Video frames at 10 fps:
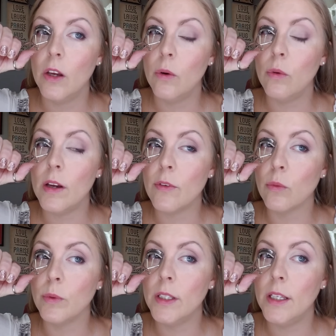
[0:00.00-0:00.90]
We have a
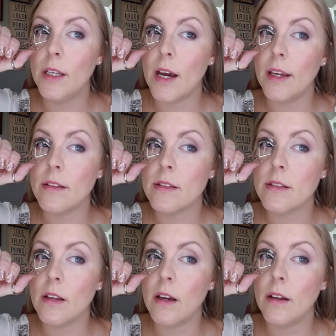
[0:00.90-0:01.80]
really
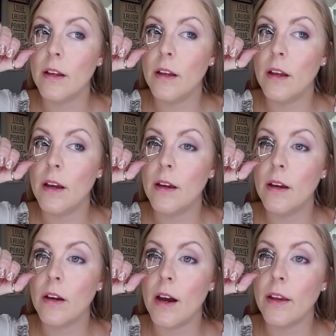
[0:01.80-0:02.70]
nice
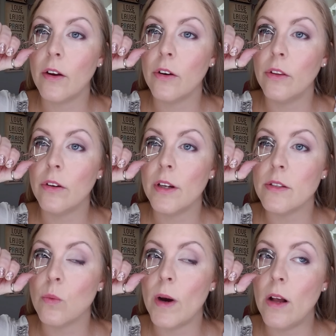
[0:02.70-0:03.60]
eye curler as
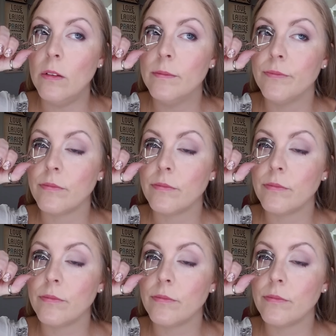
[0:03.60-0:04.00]
well